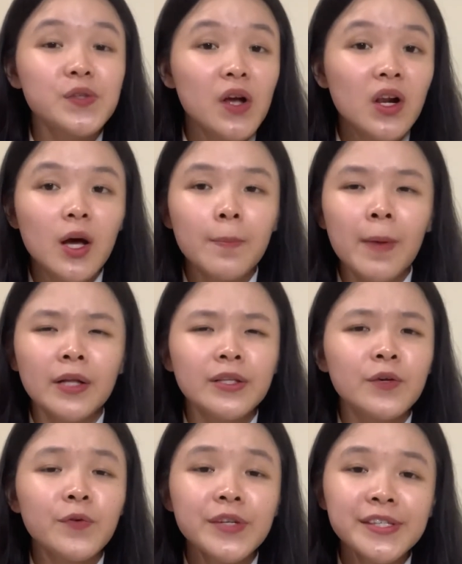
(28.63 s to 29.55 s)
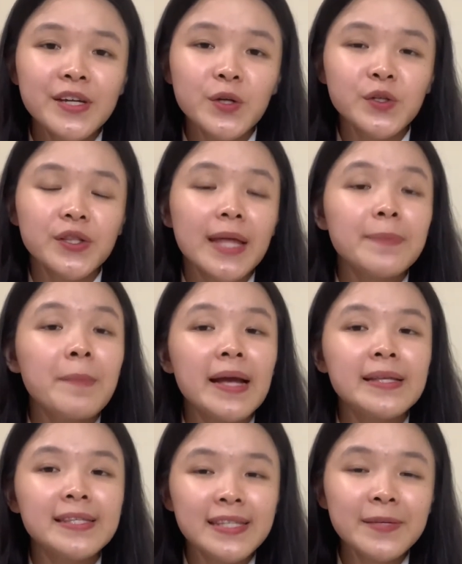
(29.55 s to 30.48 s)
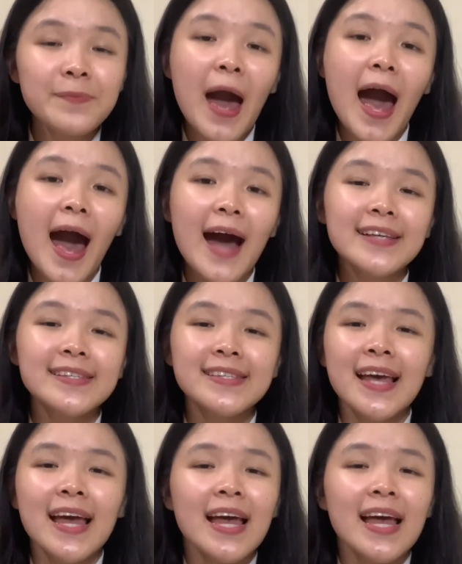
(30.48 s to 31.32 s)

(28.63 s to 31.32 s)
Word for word: talk about the research that my team has